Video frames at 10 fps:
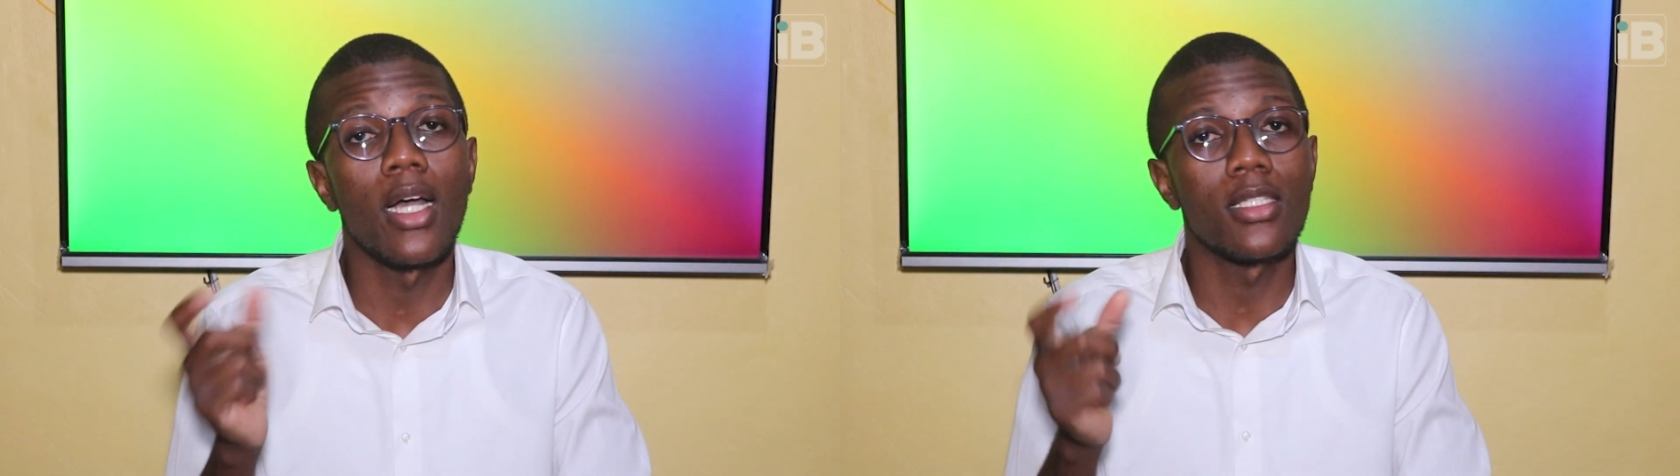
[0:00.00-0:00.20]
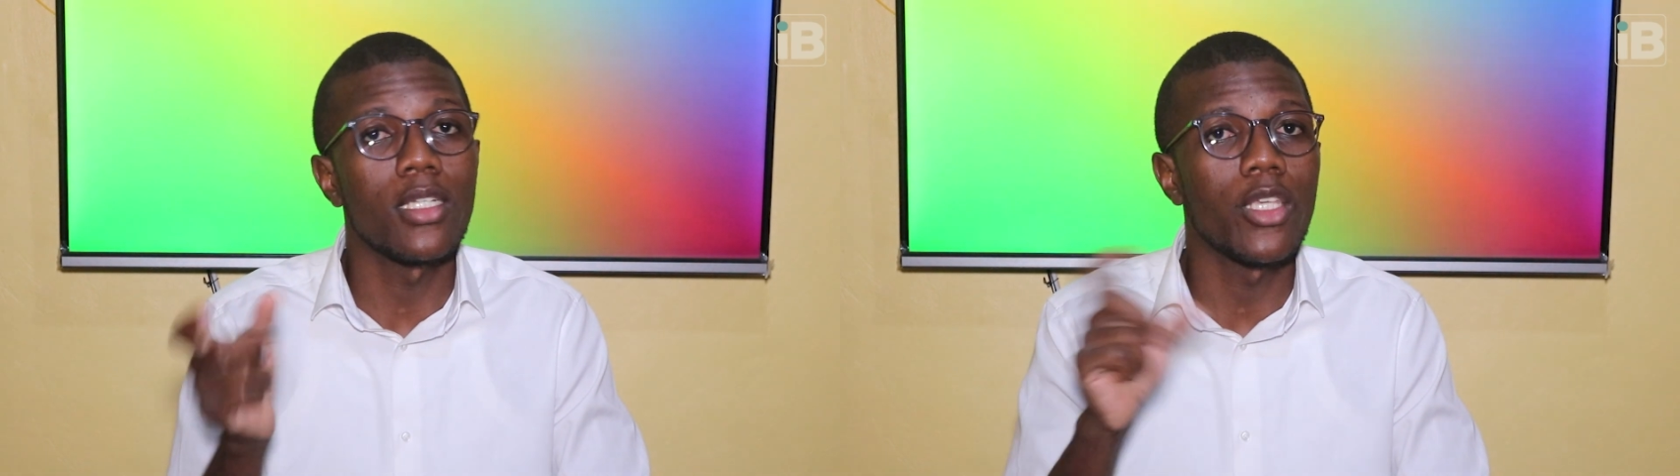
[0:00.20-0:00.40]

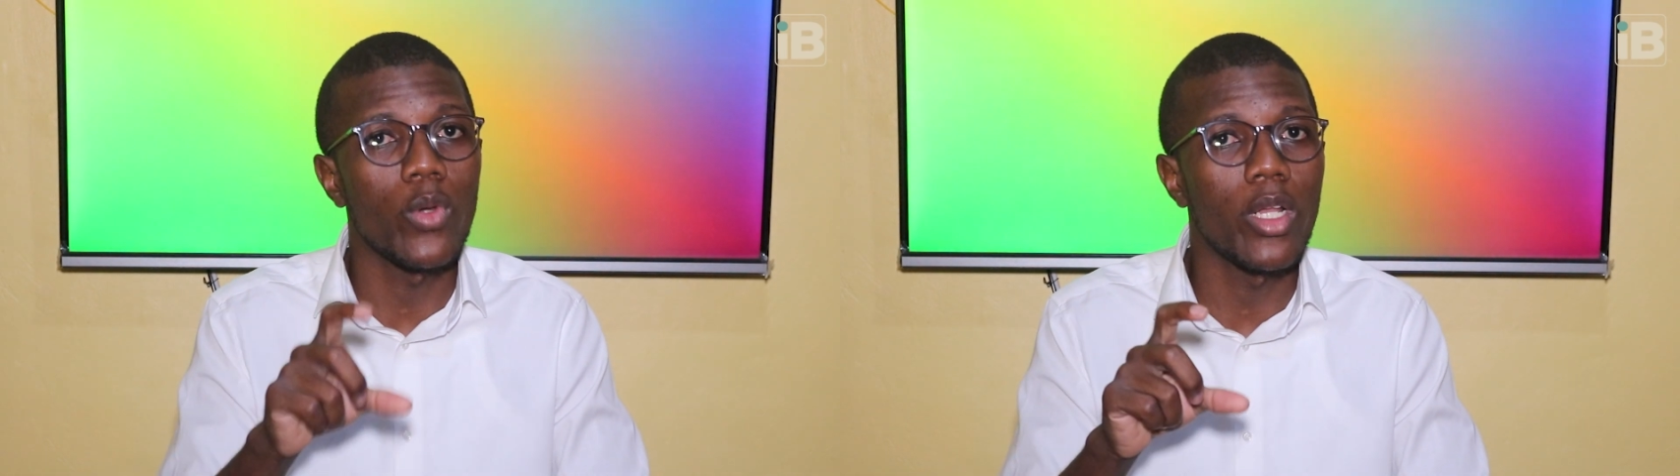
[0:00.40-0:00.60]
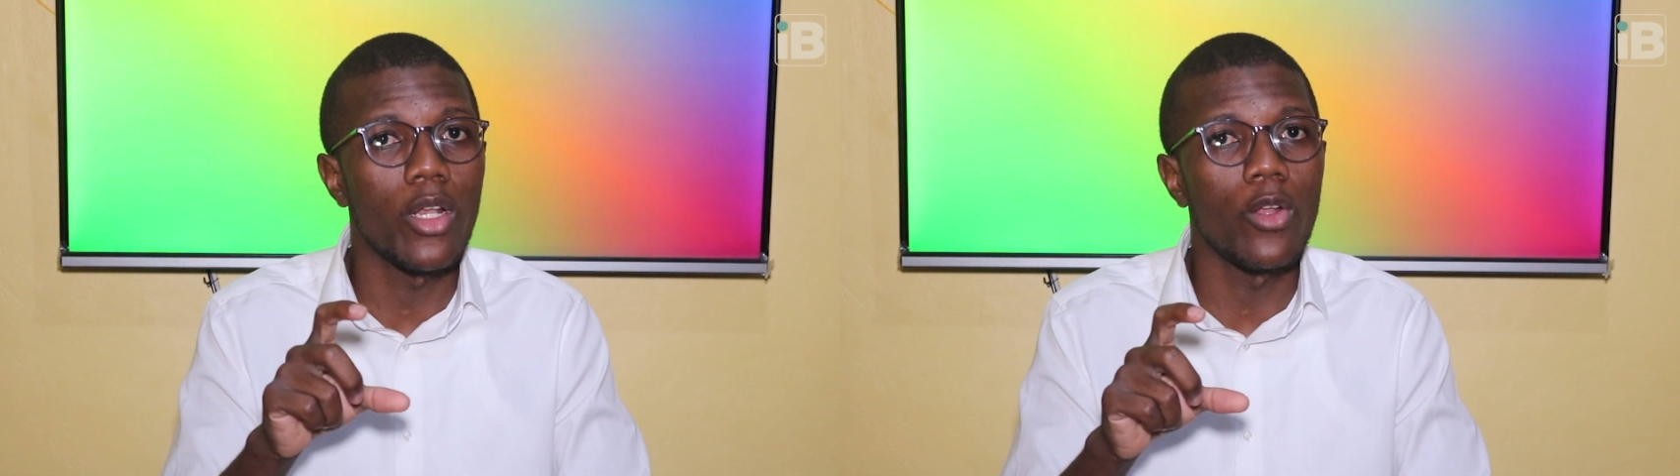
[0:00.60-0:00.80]
a
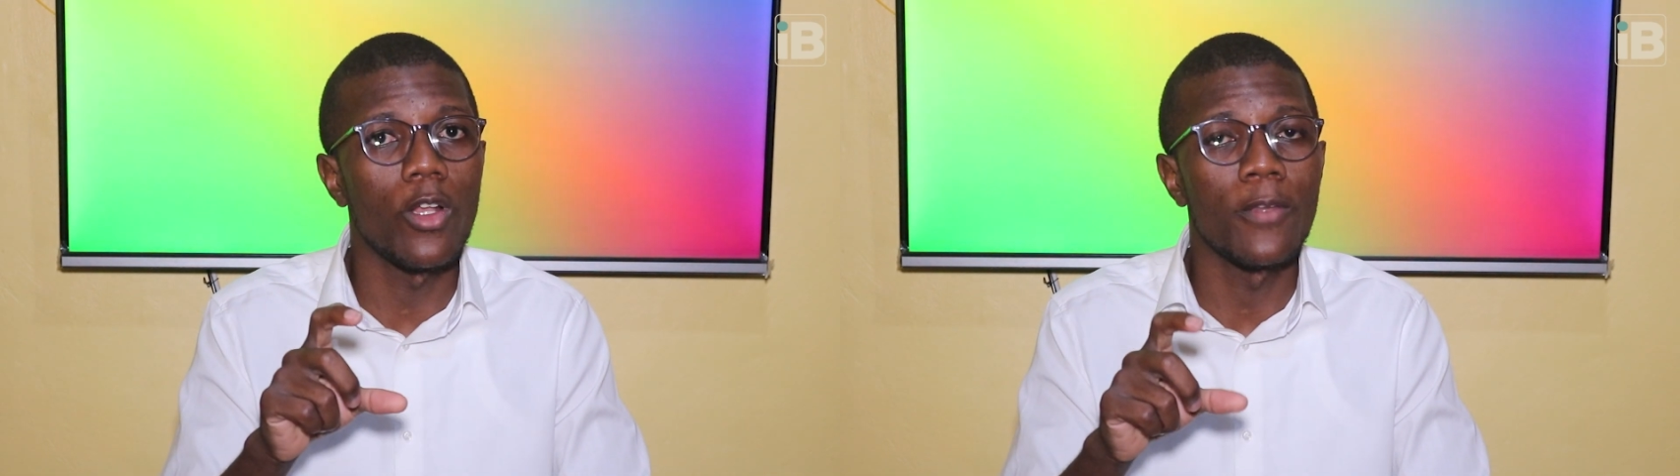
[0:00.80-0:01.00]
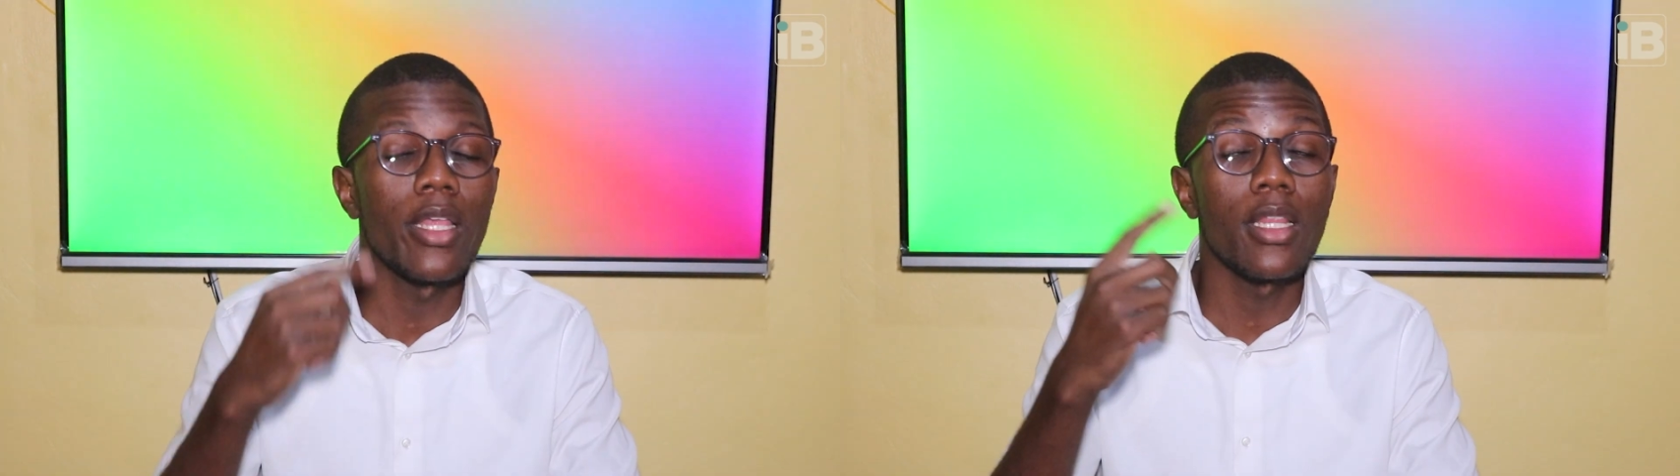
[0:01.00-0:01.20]
secured
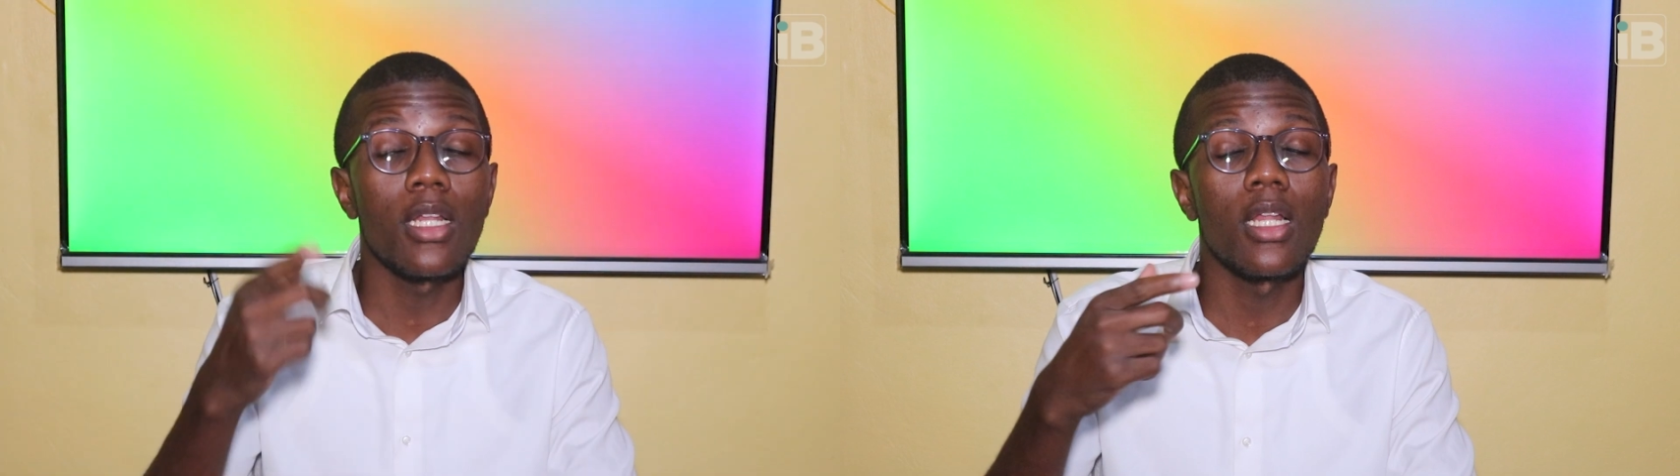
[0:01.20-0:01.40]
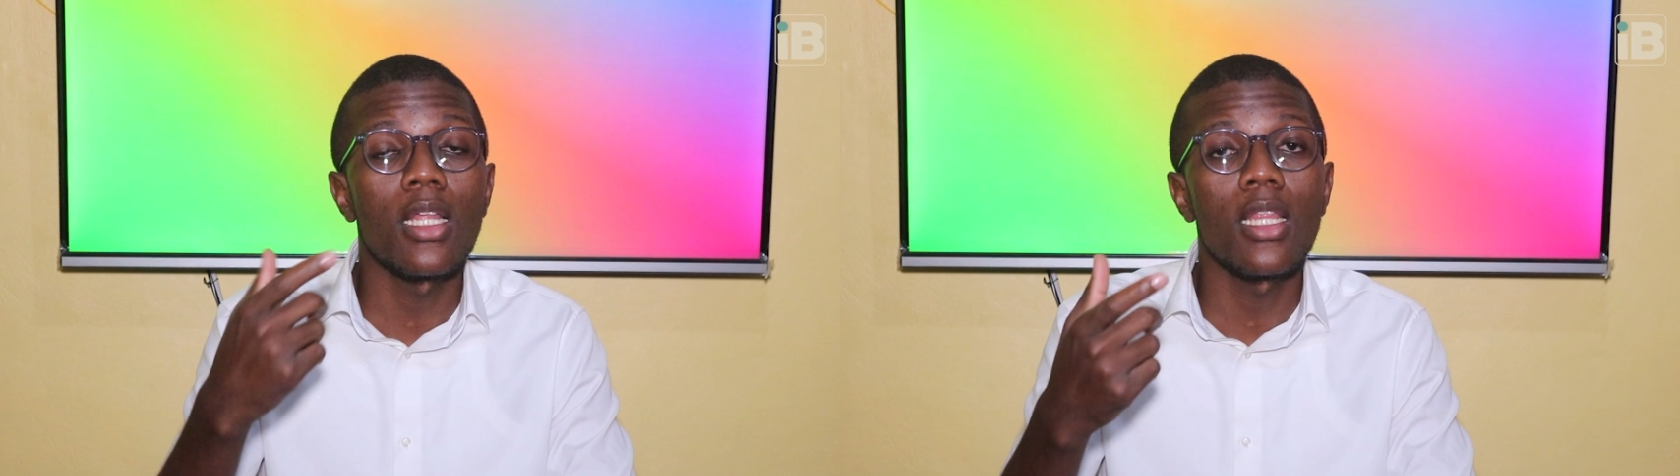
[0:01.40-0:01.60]
loan. And then
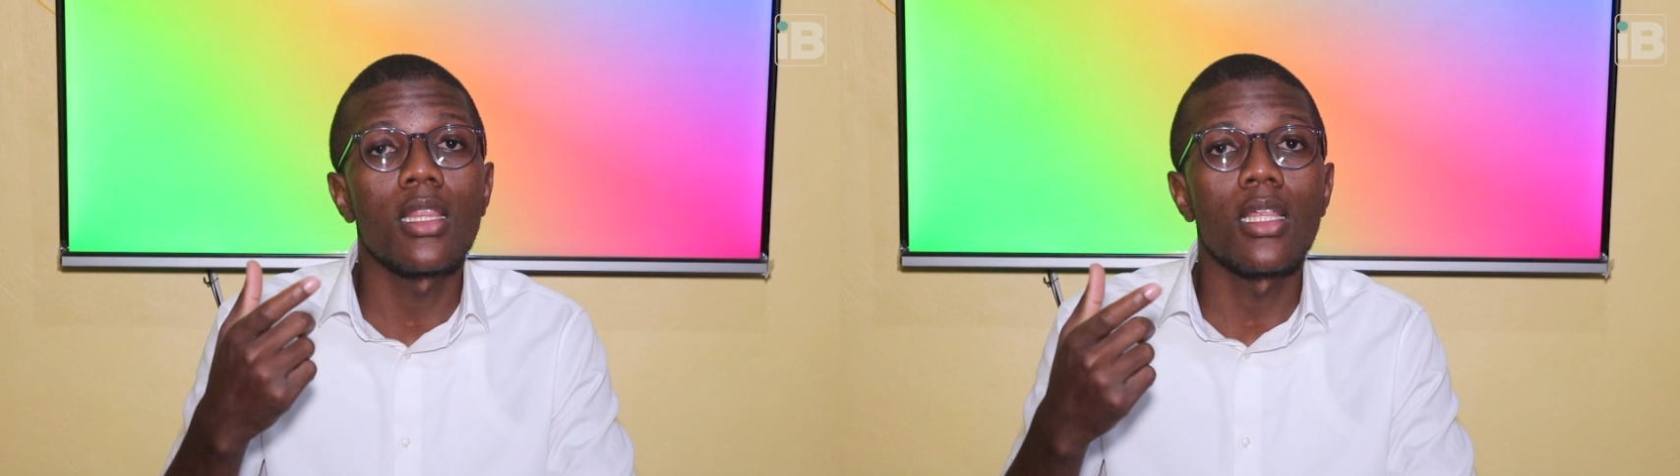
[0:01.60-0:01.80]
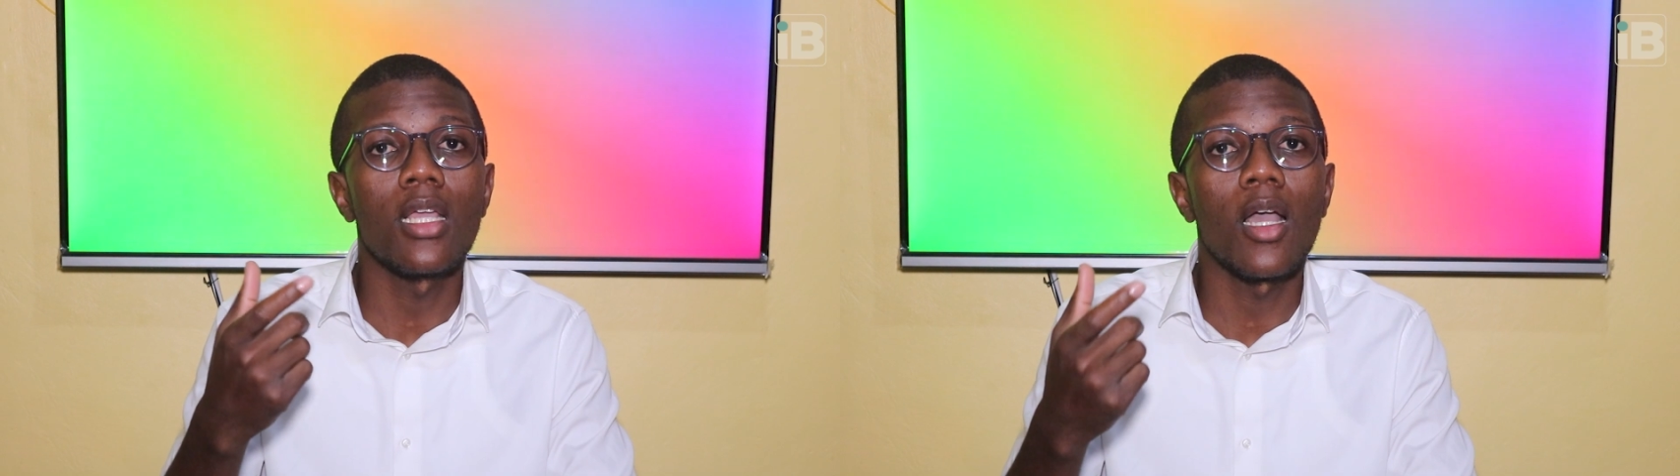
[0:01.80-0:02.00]
another
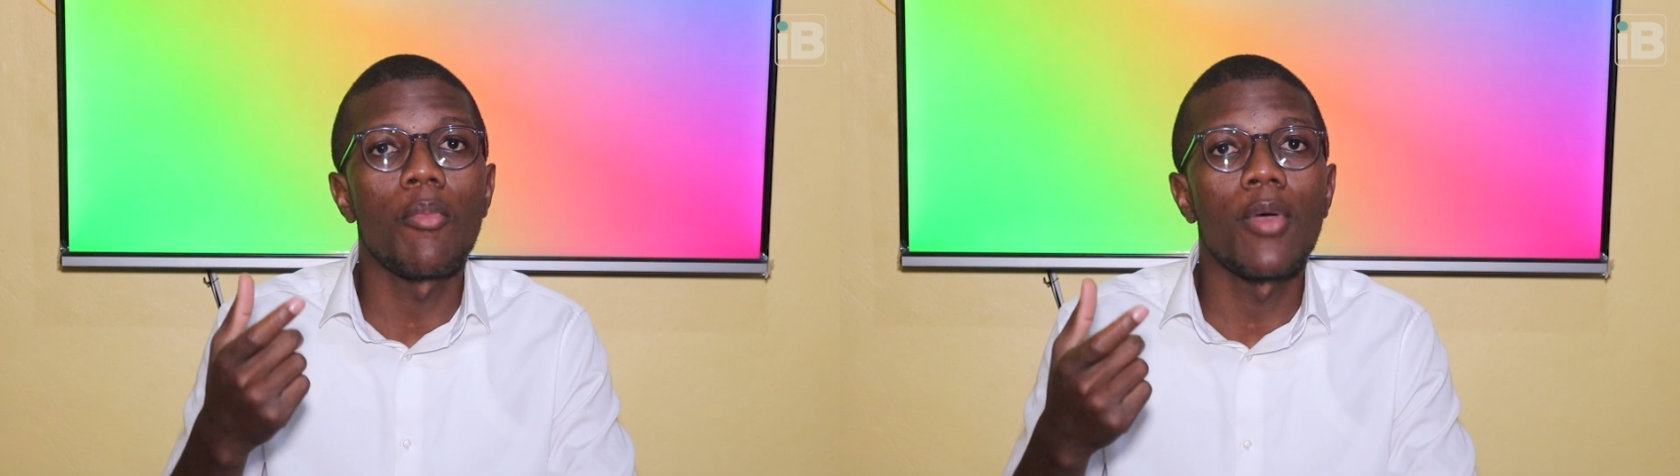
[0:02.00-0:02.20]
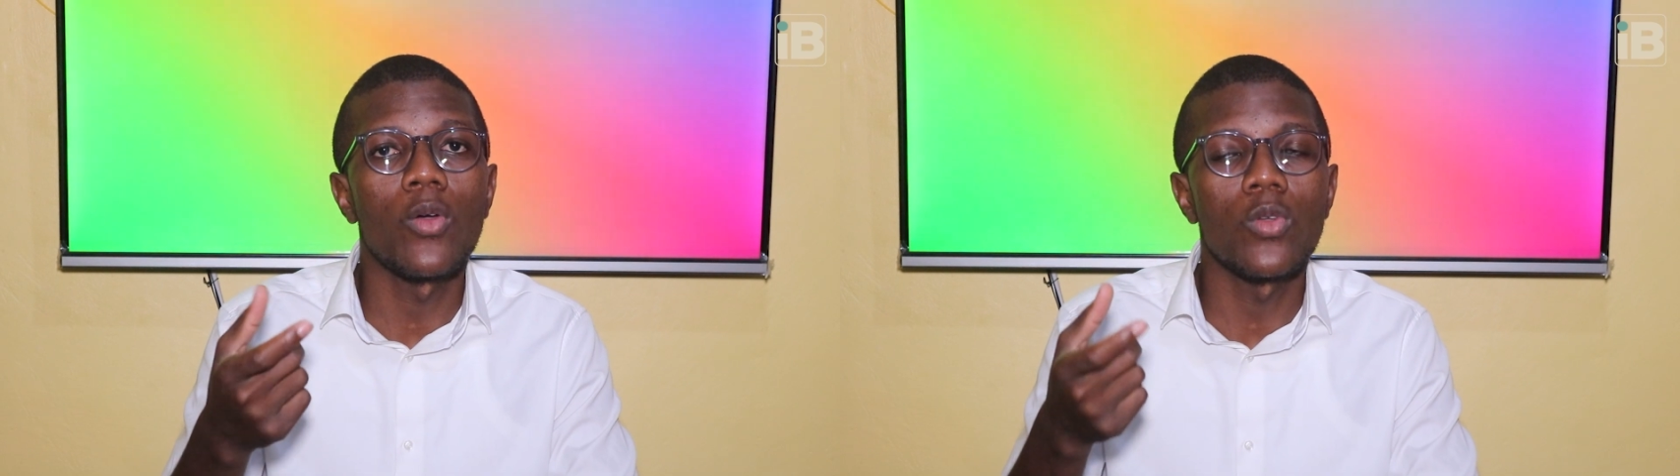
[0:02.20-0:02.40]
thing
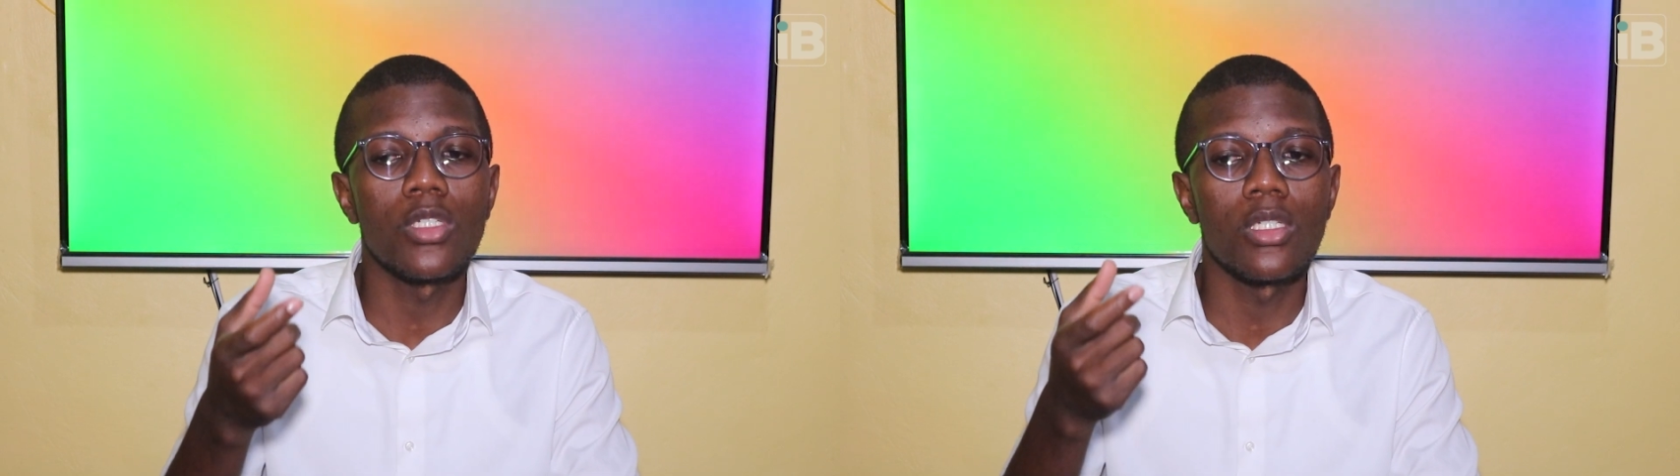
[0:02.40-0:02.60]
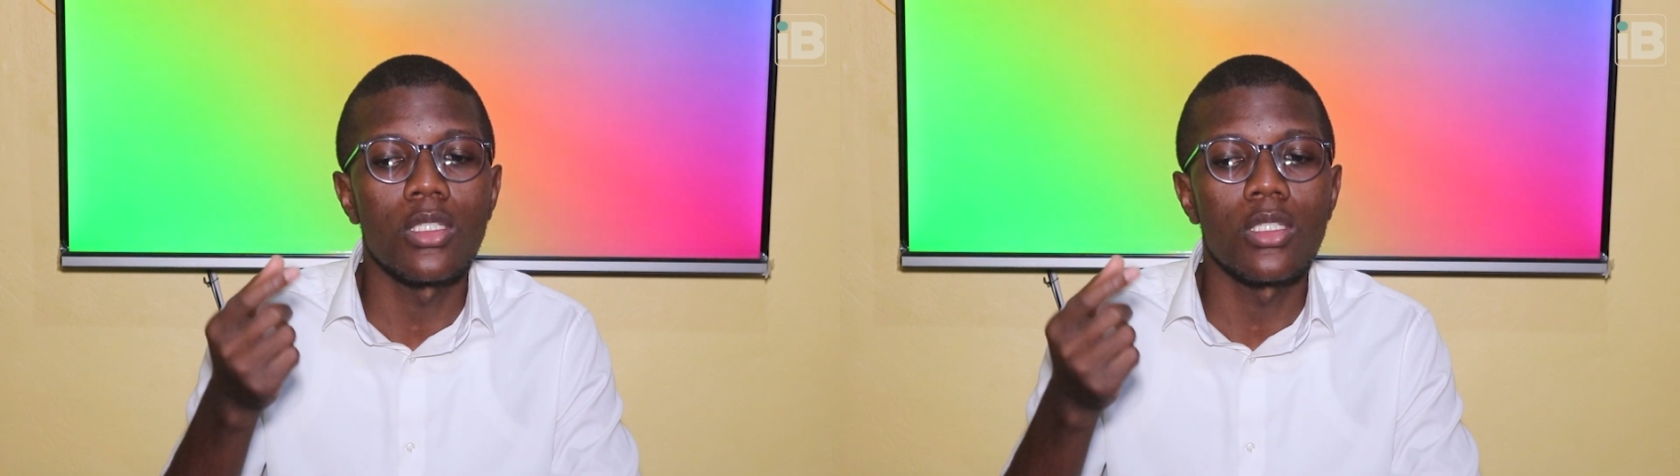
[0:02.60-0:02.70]
about